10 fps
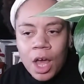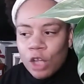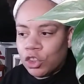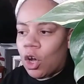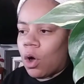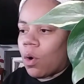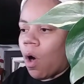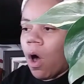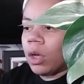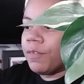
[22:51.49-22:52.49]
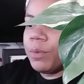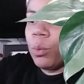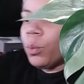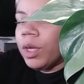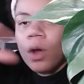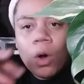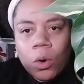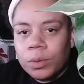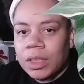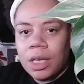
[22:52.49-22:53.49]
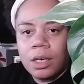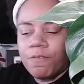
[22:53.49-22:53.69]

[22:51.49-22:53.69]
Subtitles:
So all of the Rios in the